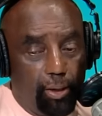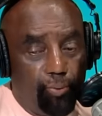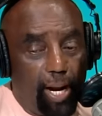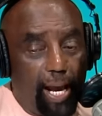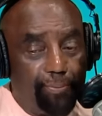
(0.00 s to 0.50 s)
And
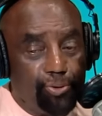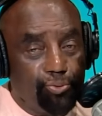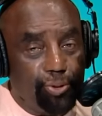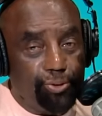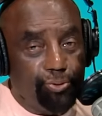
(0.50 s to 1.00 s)
what
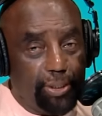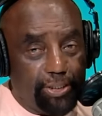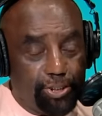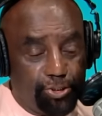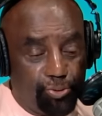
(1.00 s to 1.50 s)
happens when you
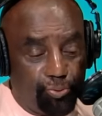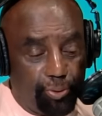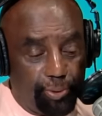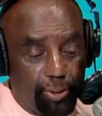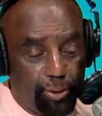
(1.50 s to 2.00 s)
listen to a
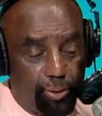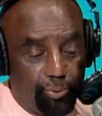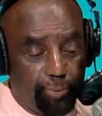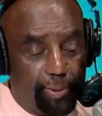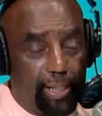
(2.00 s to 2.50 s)
woman?
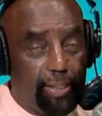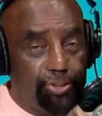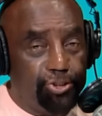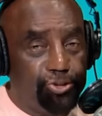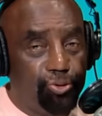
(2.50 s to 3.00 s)
When a man
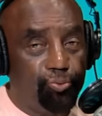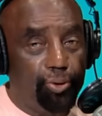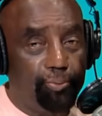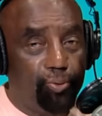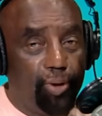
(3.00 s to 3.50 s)
listens to a
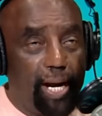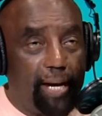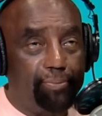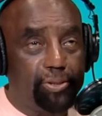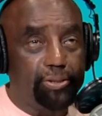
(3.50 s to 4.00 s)
woman, what
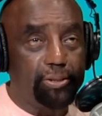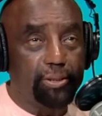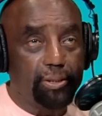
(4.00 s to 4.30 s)
happens?